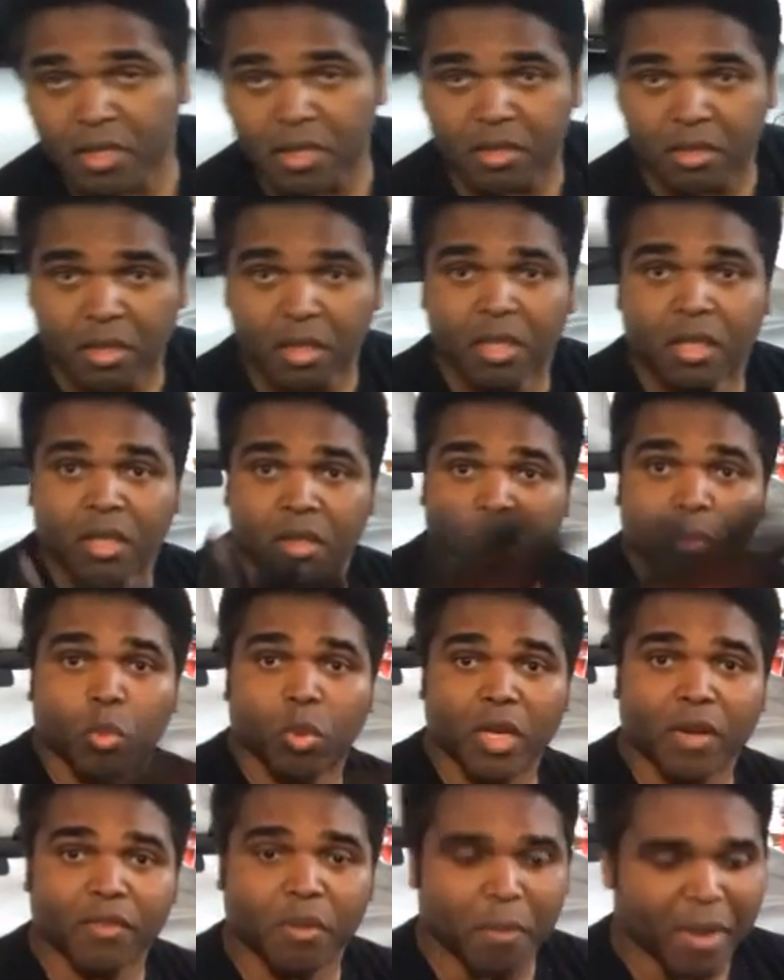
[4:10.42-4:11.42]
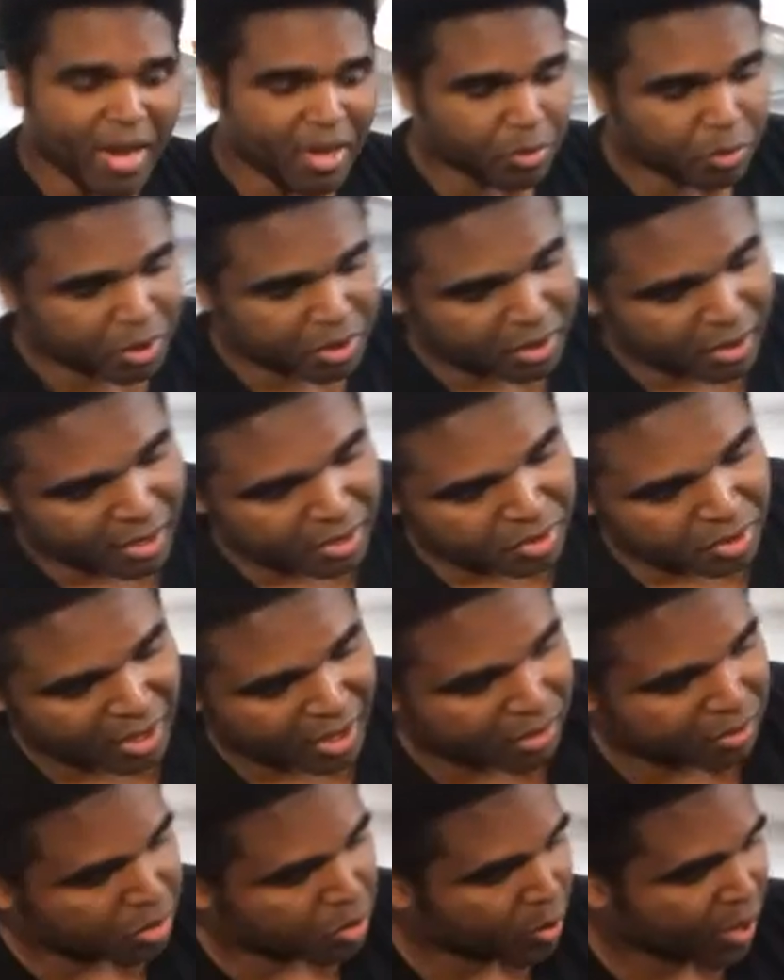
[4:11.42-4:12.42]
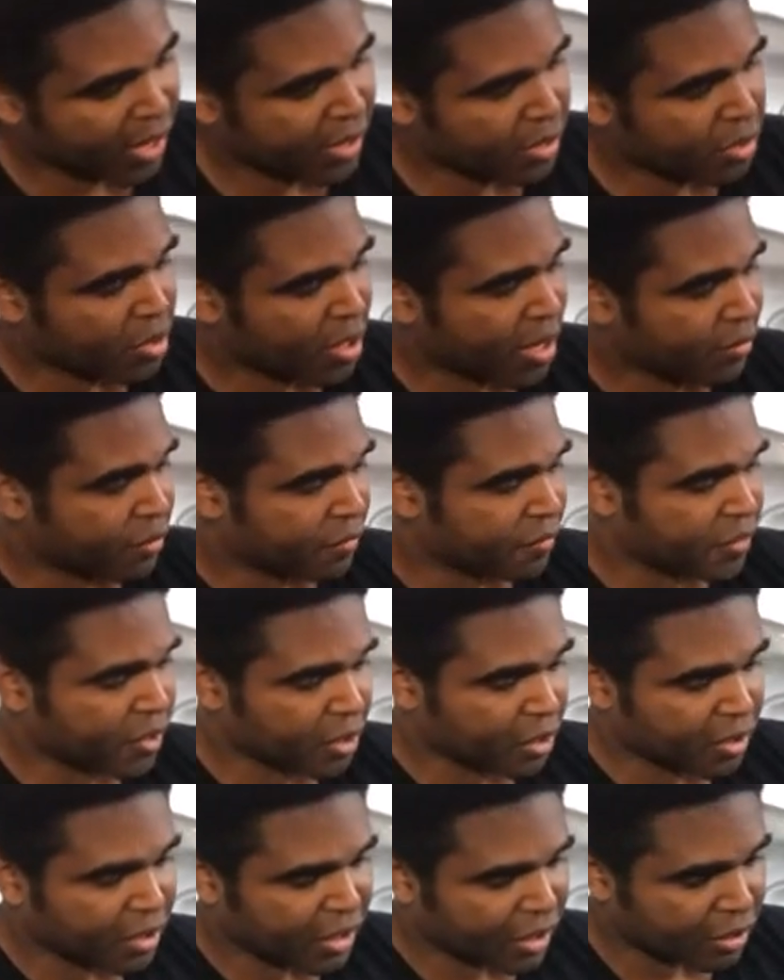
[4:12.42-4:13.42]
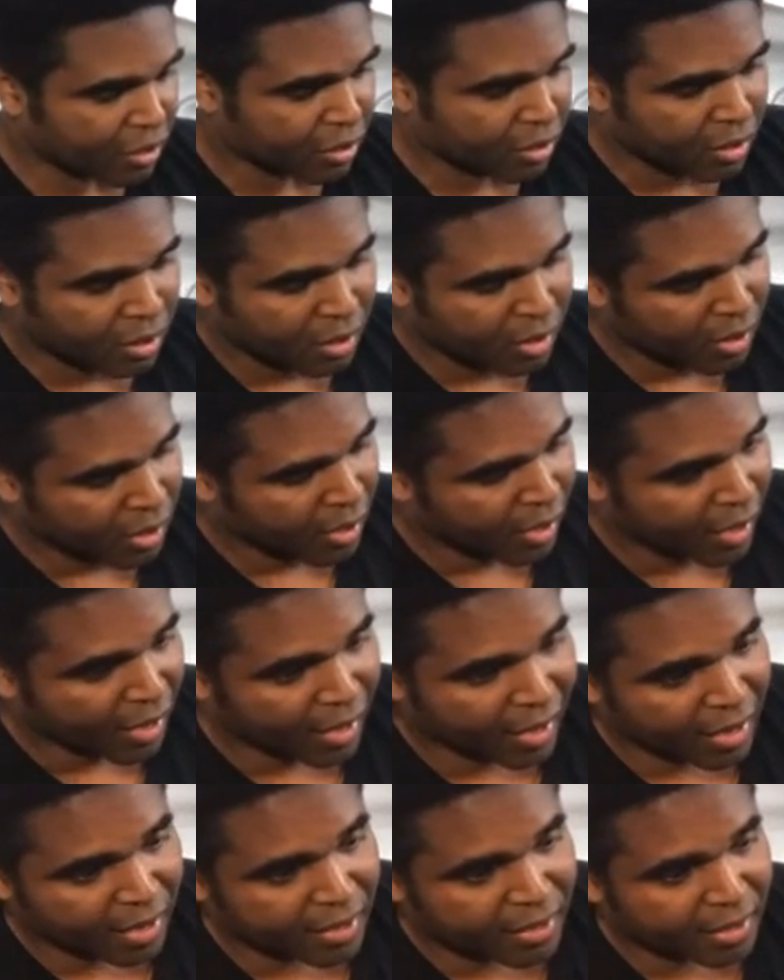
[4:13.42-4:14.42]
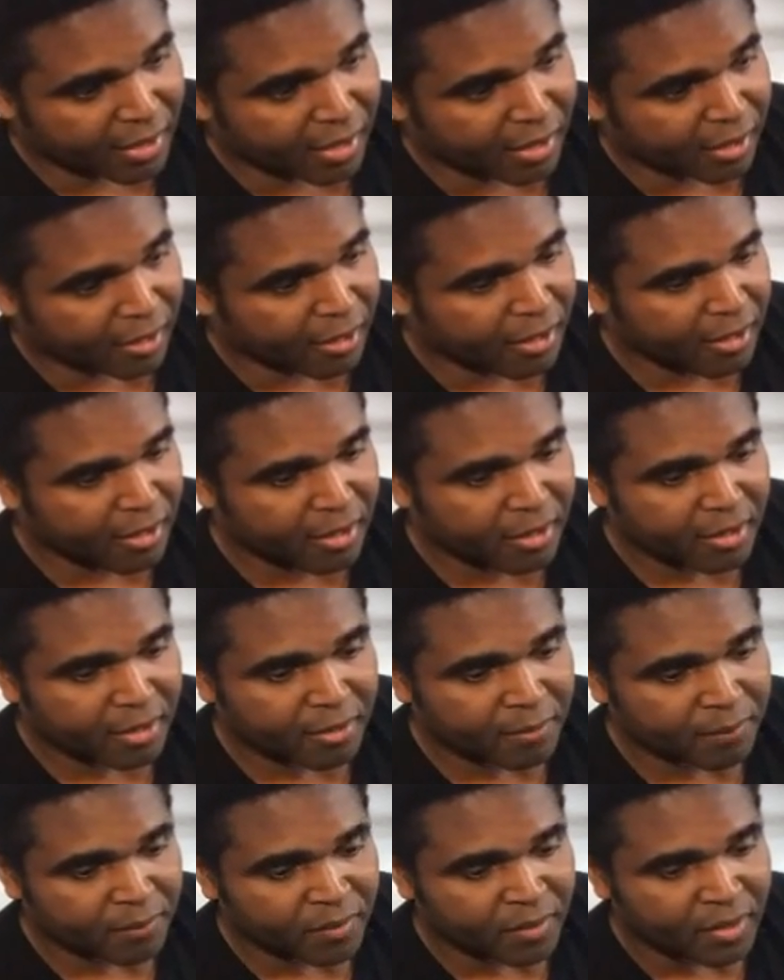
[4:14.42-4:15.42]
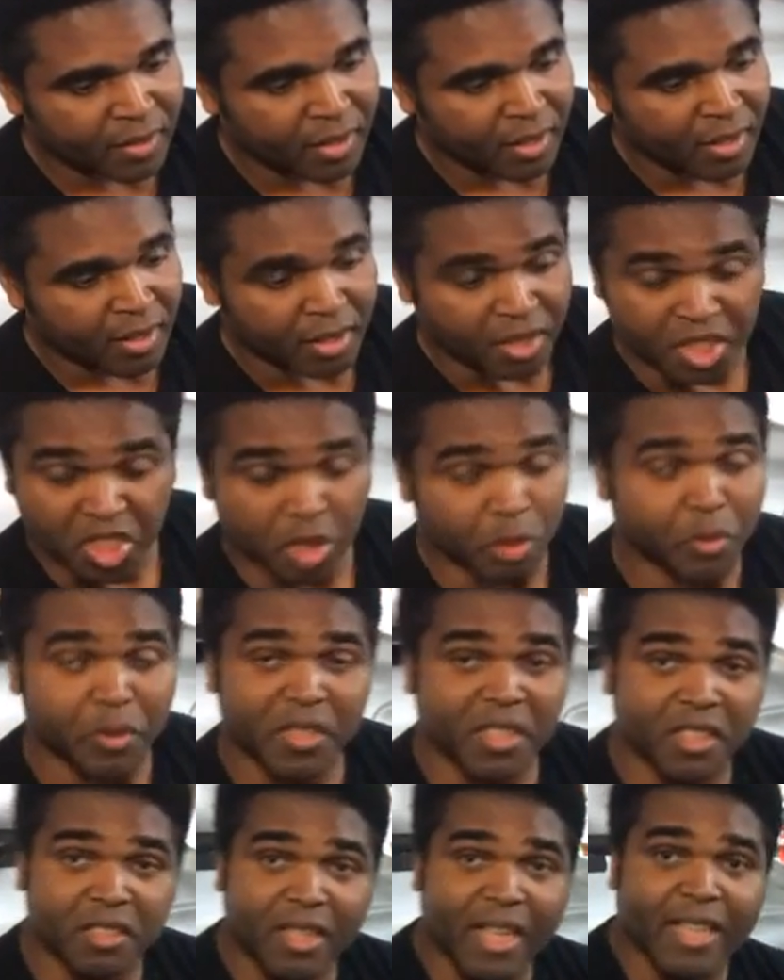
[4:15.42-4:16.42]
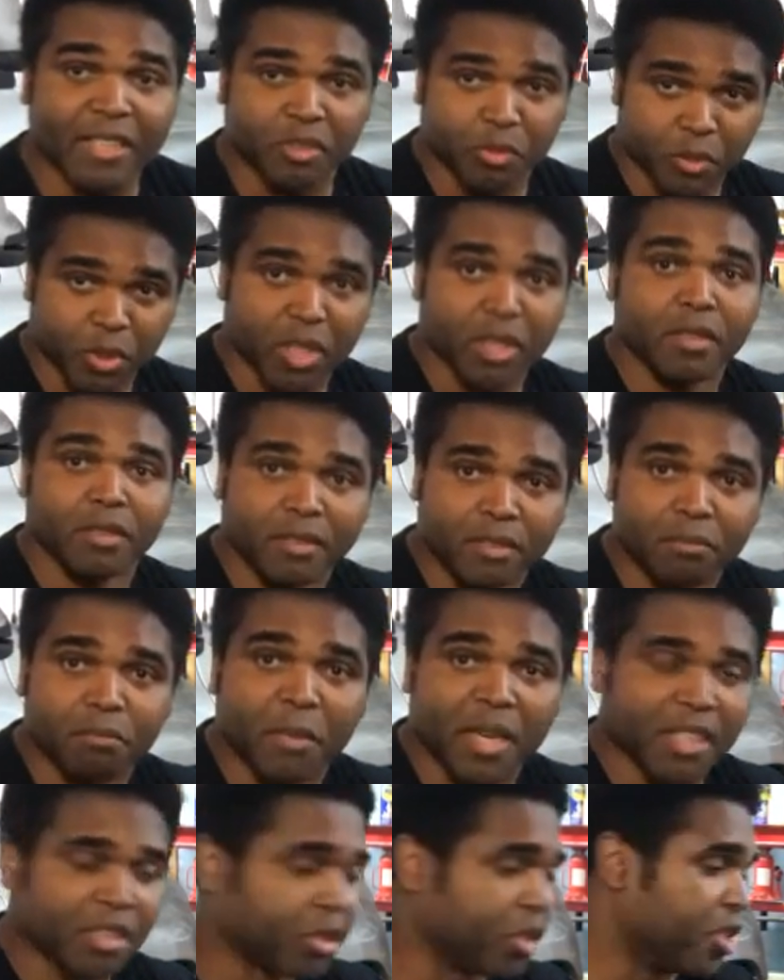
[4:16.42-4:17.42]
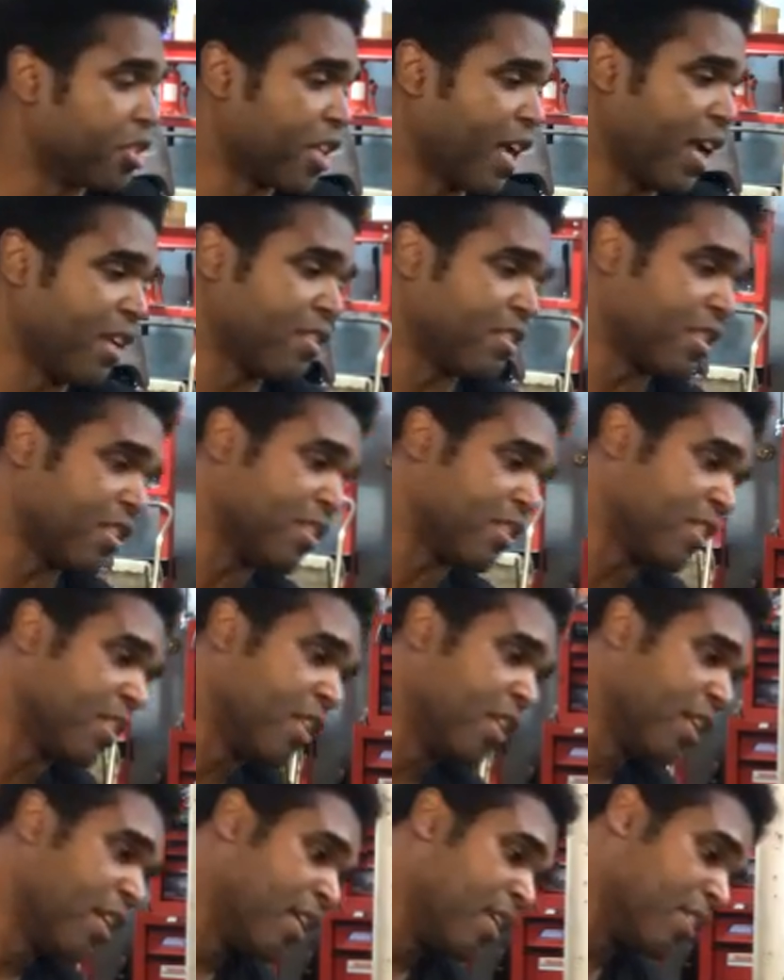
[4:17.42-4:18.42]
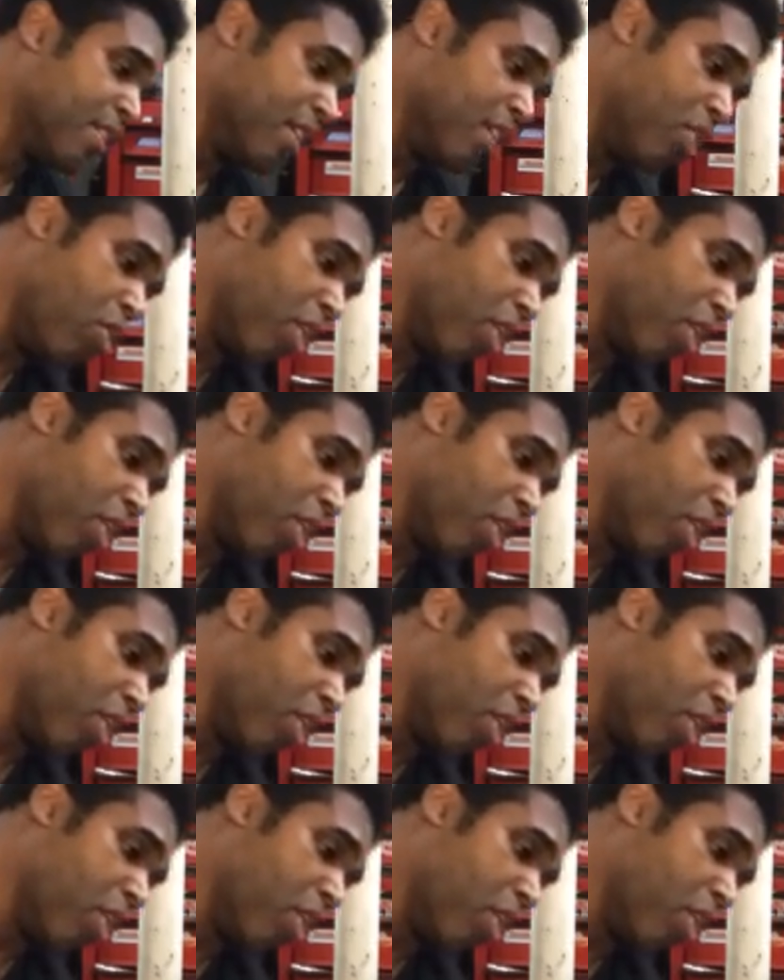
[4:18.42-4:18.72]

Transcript: as whatever the manual says. You got a drain and you have a fill here, and you don't wanna neglect. You wanna make sure you change these, the